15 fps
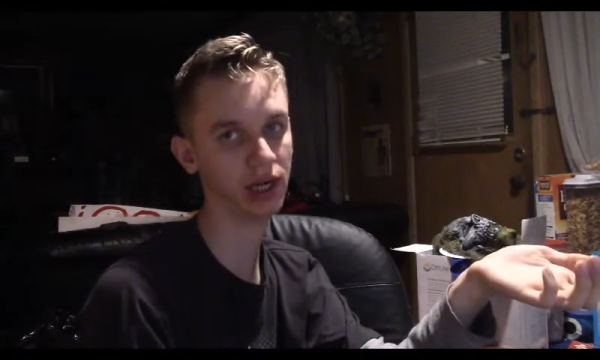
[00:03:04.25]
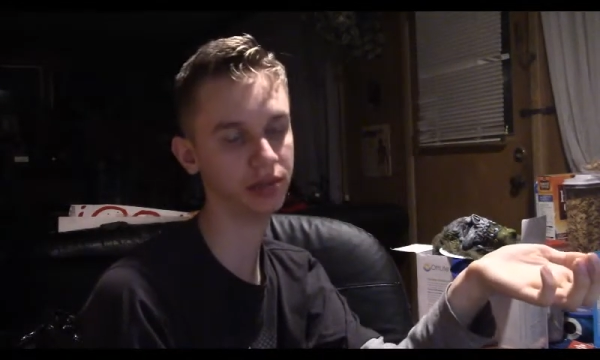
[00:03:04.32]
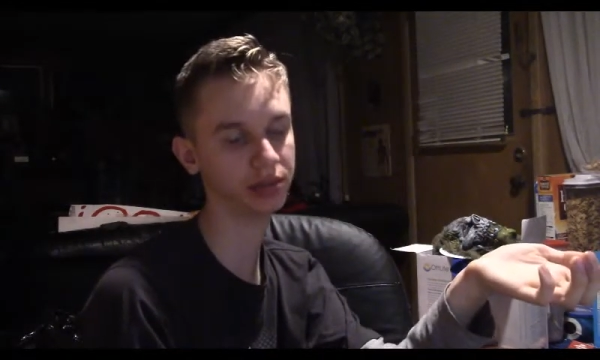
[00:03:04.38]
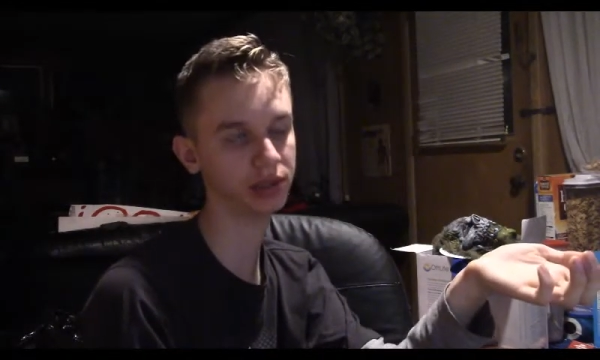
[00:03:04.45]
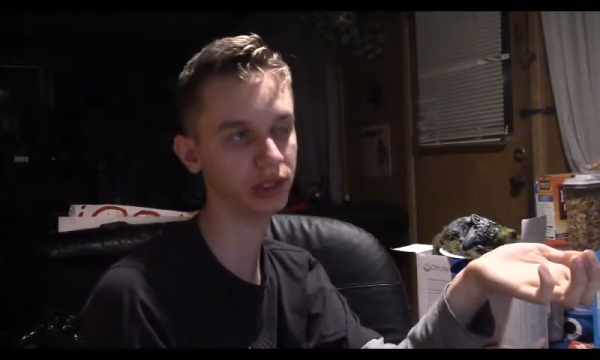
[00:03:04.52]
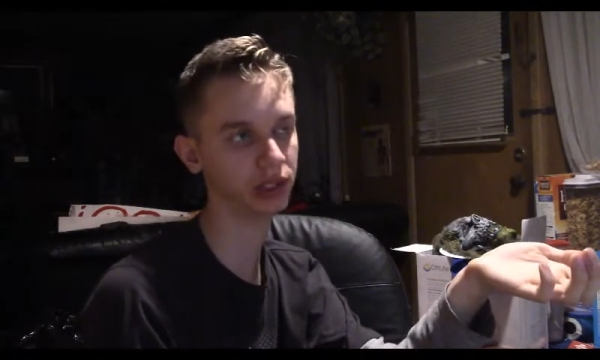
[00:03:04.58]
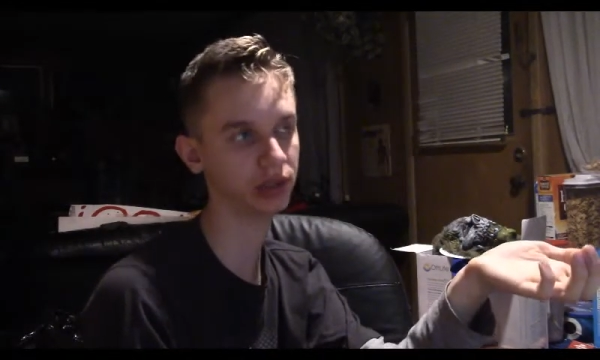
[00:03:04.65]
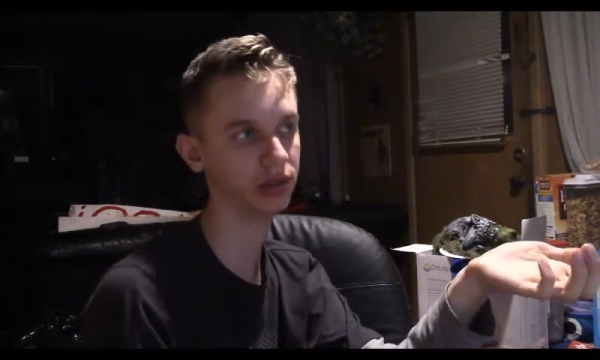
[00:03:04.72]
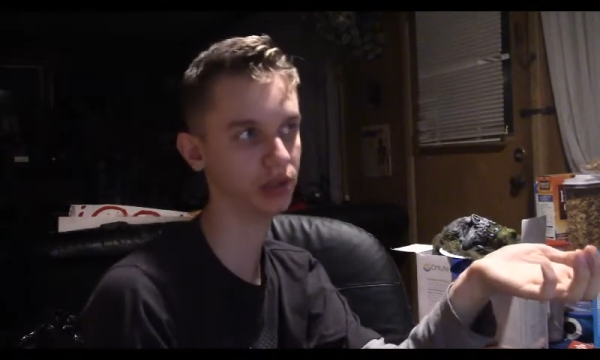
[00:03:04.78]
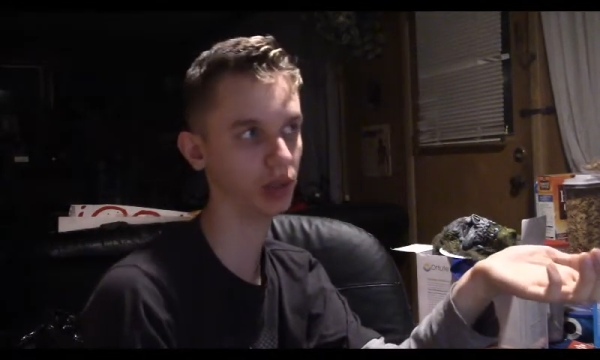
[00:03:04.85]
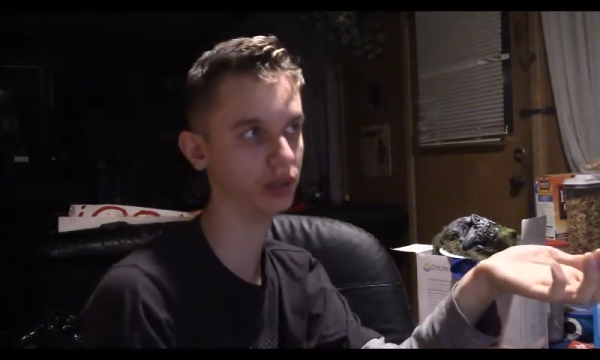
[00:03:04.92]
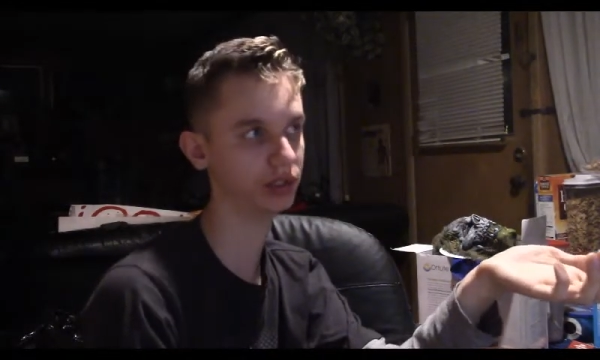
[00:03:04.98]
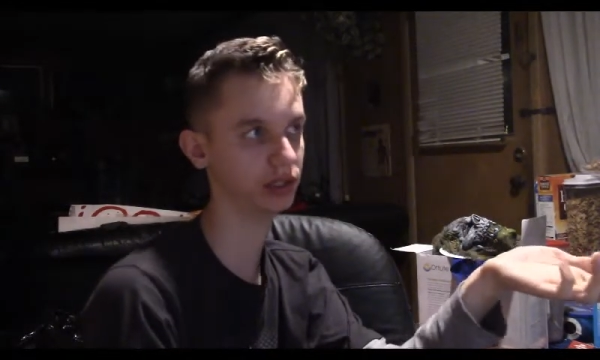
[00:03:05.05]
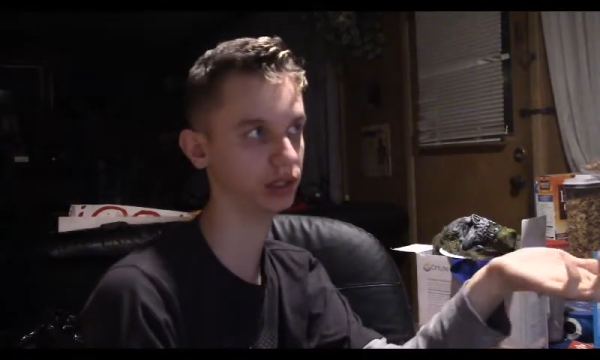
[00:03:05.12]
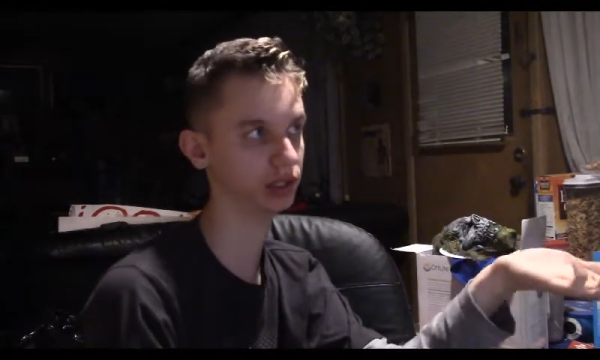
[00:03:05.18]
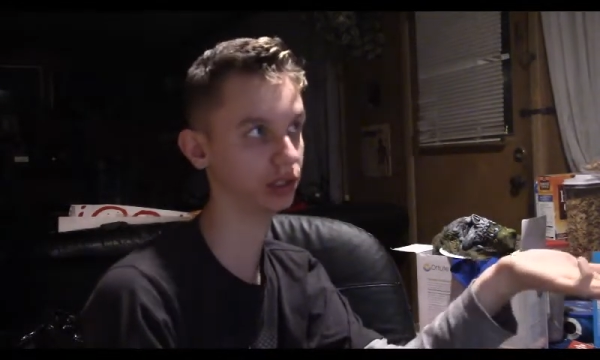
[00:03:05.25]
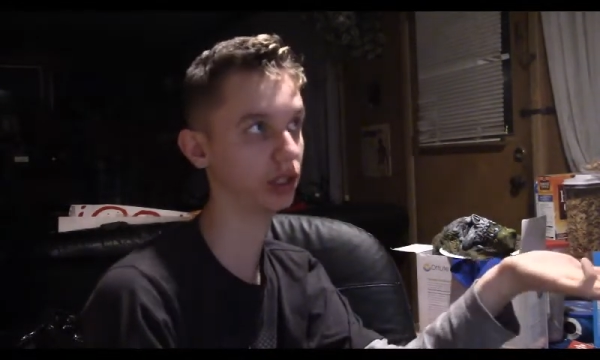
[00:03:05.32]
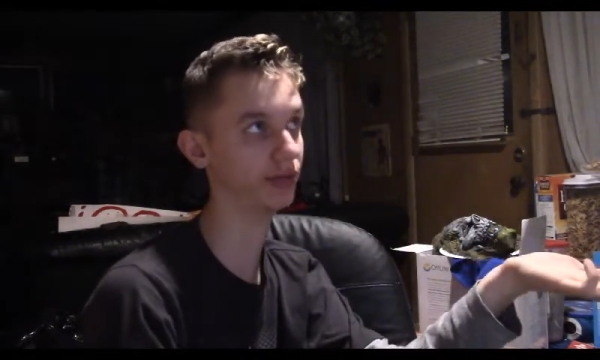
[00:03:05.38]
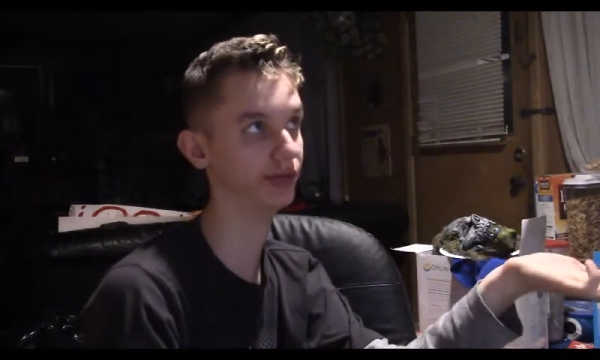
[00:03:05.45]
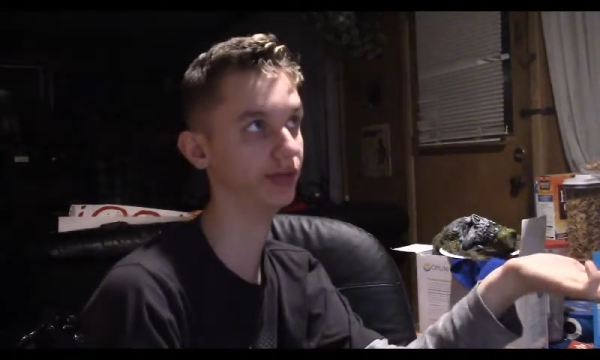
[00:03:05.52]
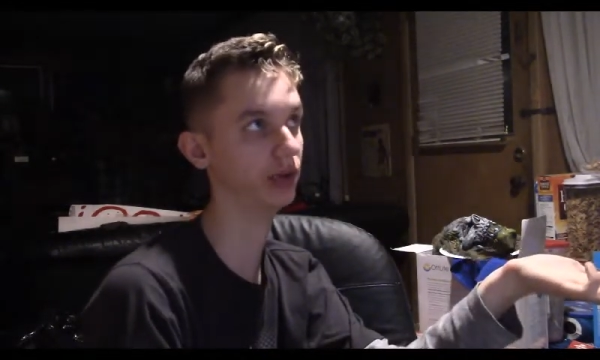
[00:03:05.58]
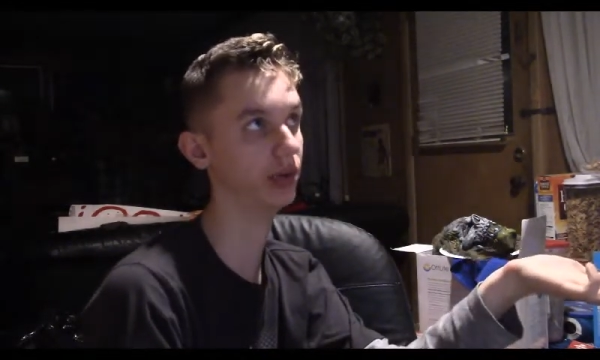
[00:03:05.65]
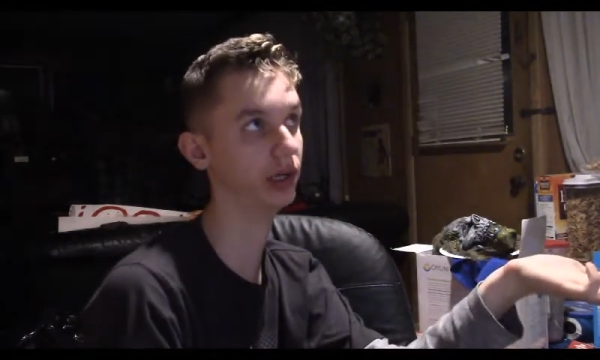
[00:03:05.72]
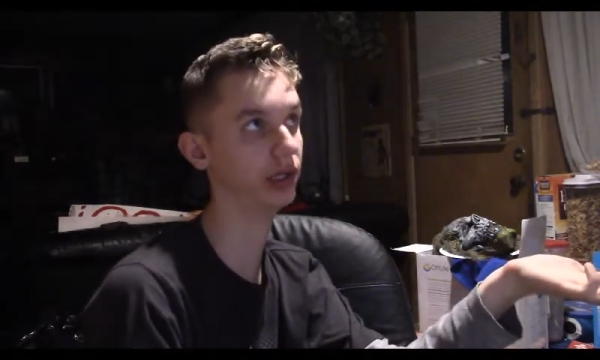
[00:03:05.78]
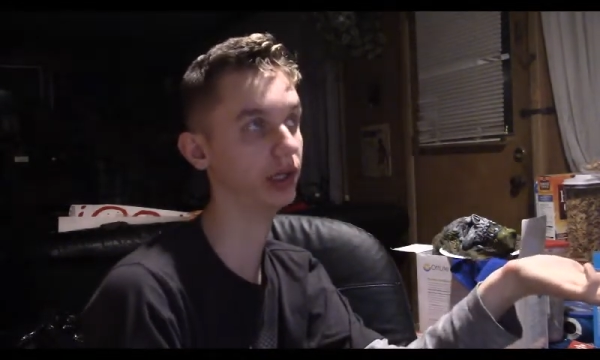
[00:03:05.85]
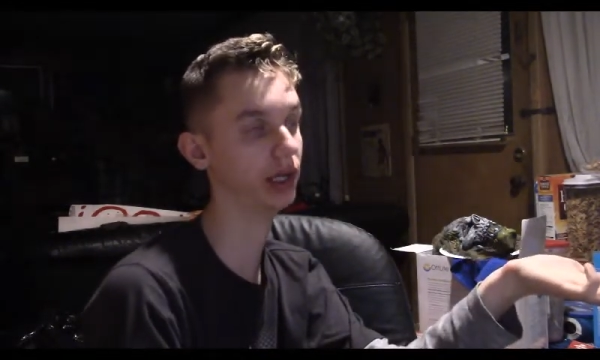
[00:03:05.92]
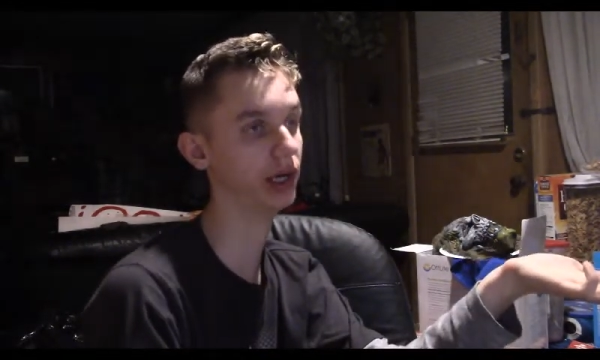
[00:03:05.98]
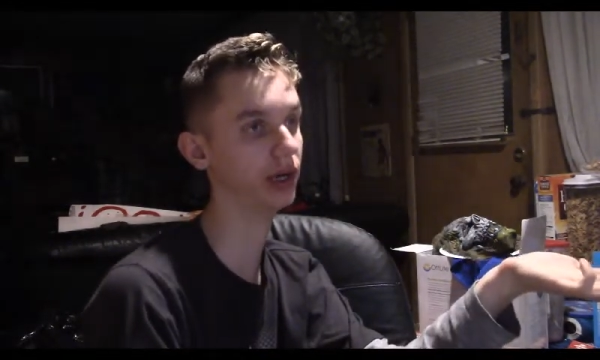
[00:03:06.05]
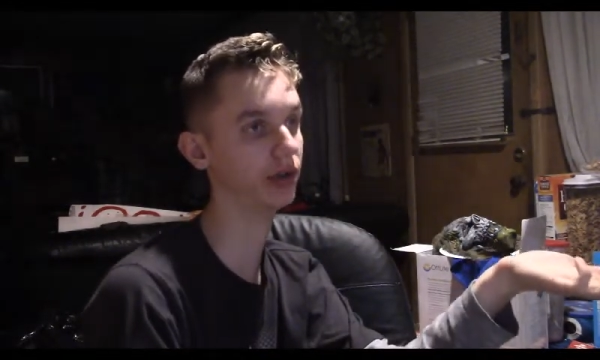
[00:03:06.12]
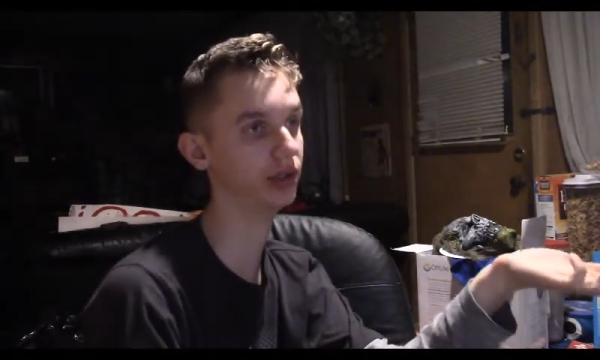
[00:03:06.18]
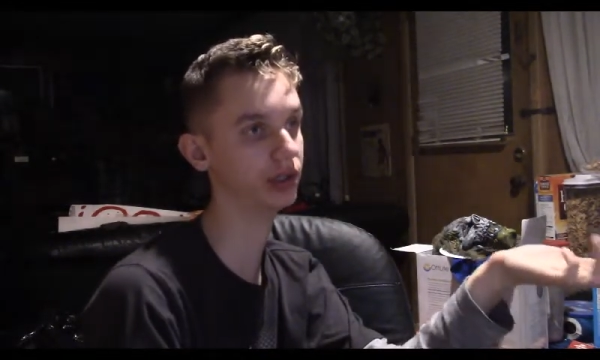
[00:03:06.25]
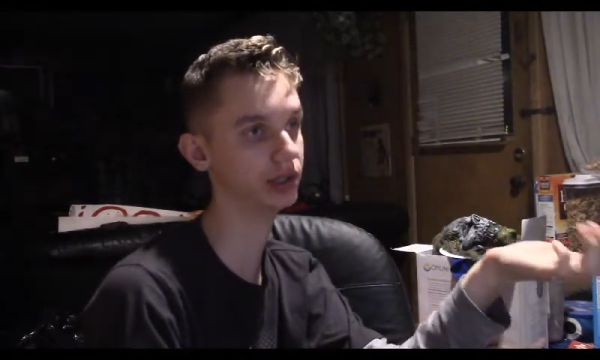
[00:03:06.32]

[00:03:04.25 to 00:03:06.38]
Like no one's gonna start floating in the air and just